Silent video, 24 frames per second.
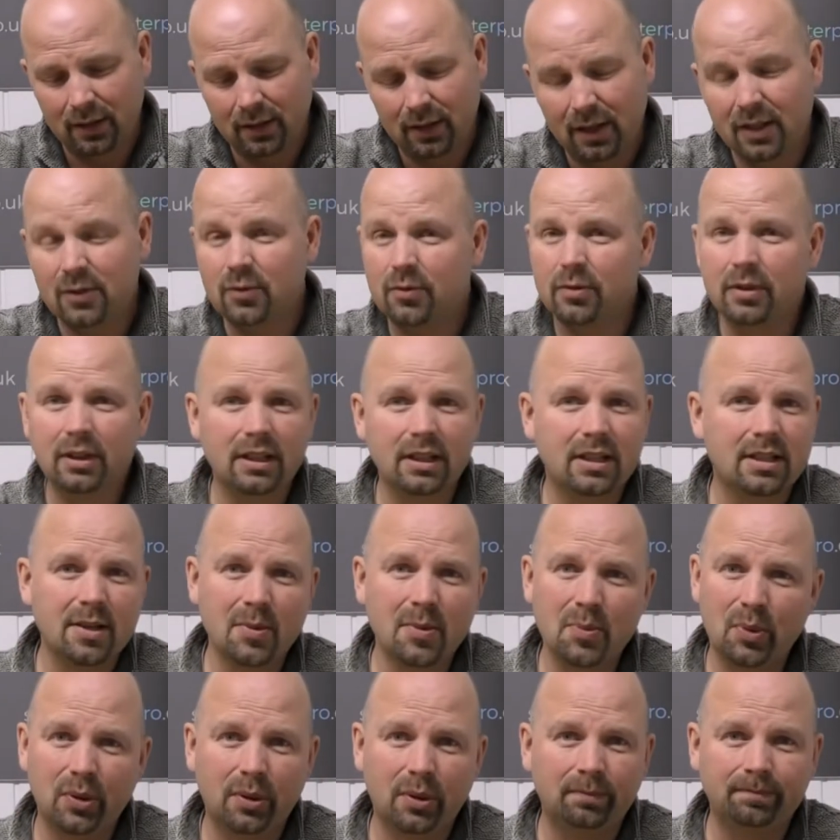It's really
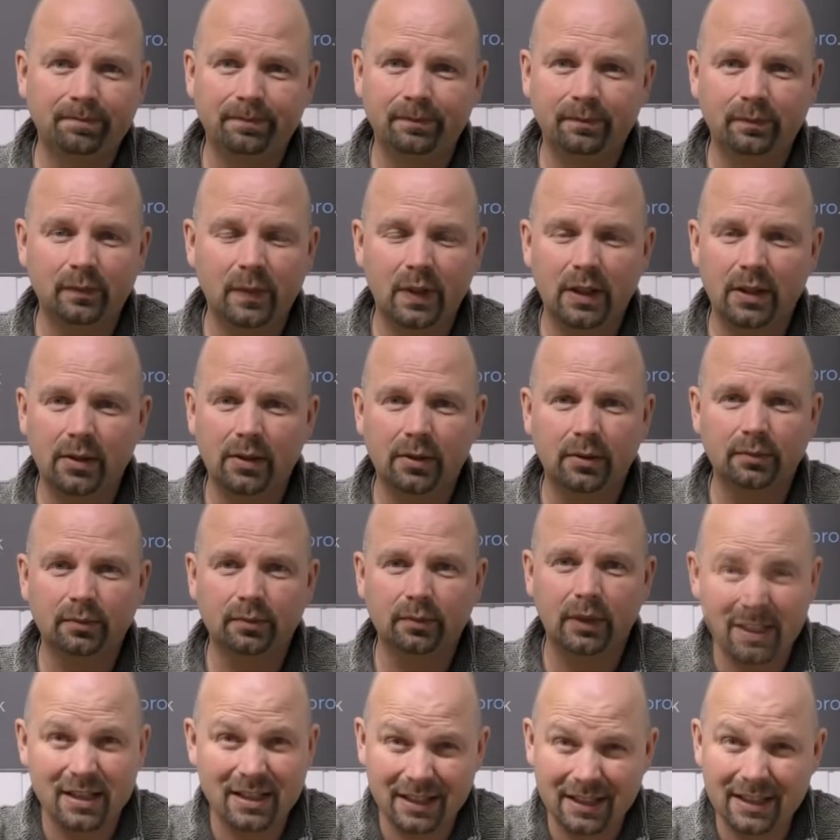simple, you know.
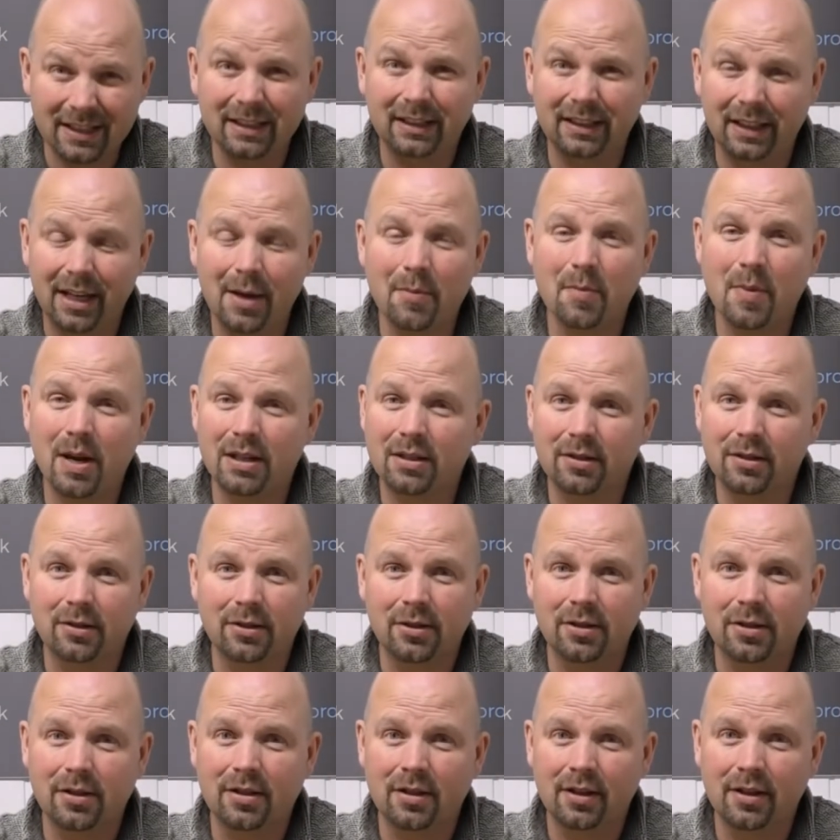I still get
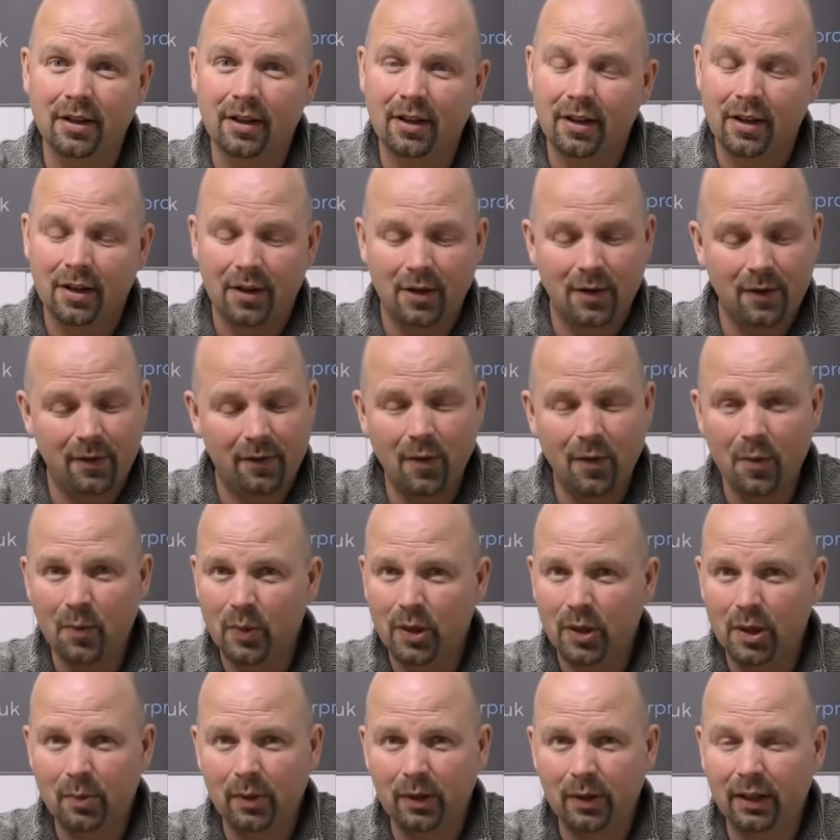messages from
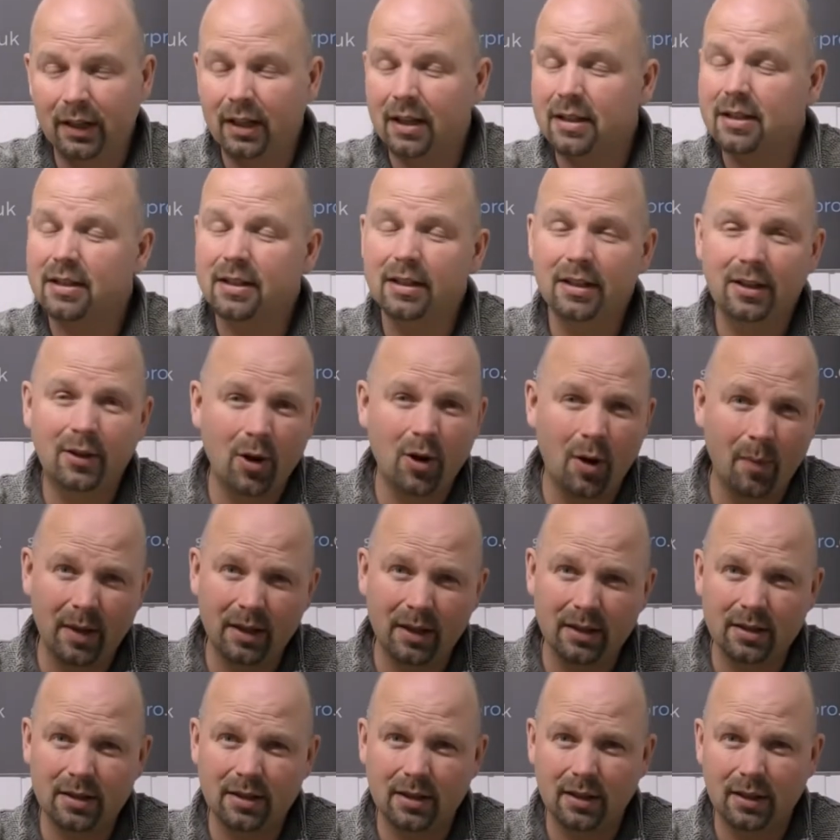people and I see
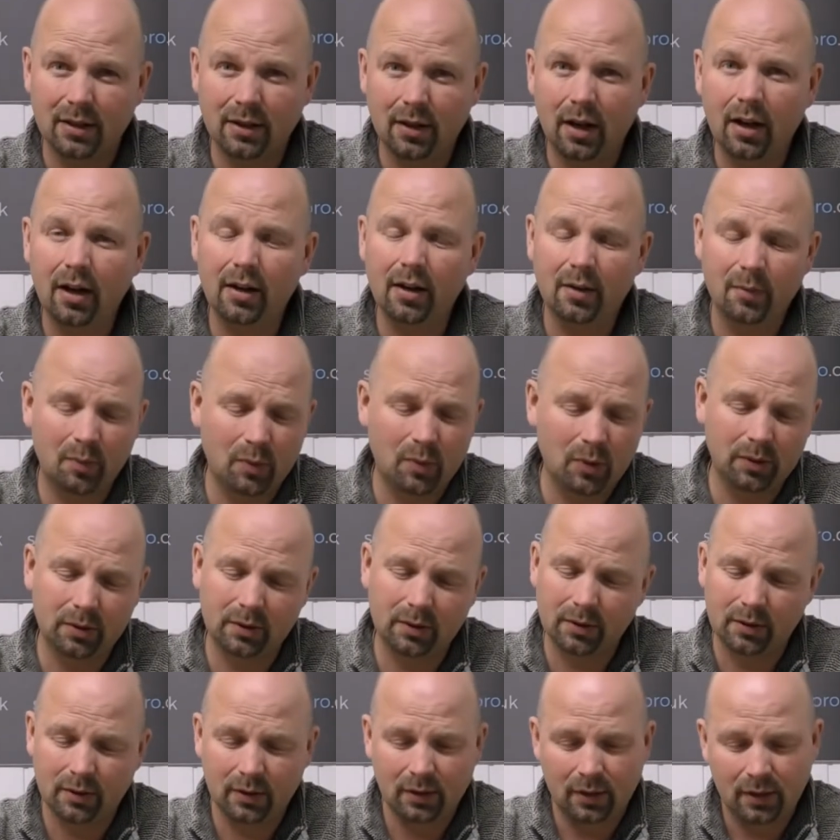comments saying, oh, I
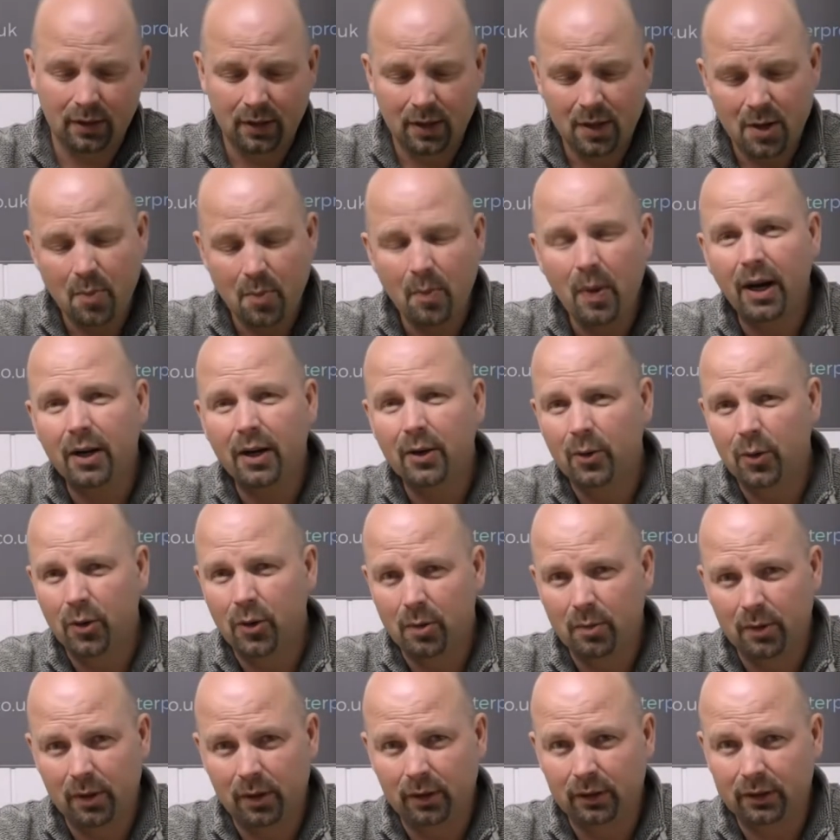put
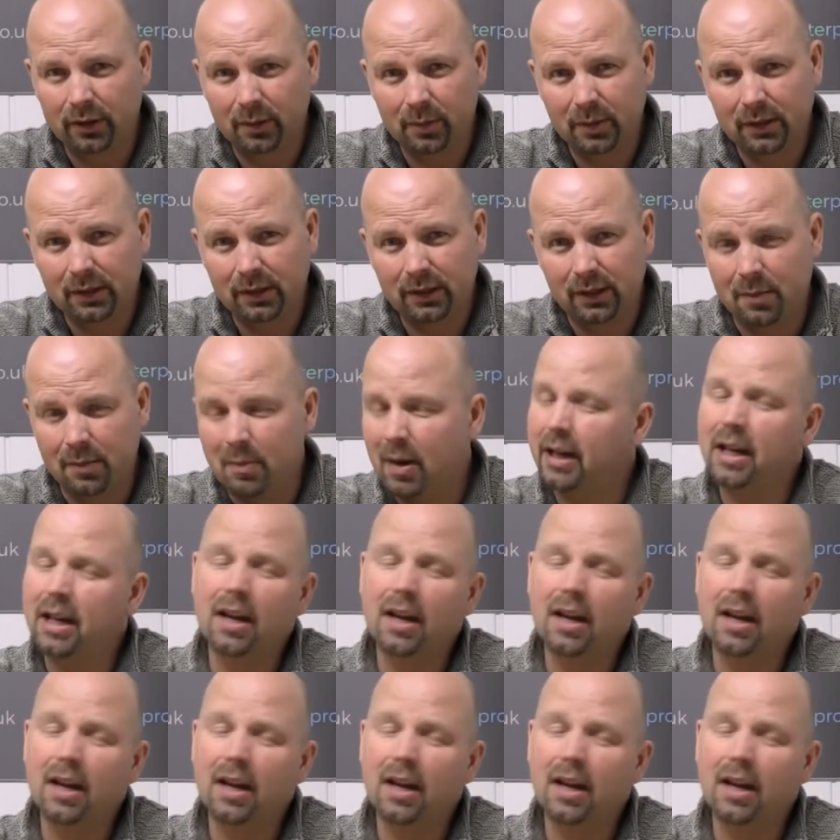Biohome Ultimate in my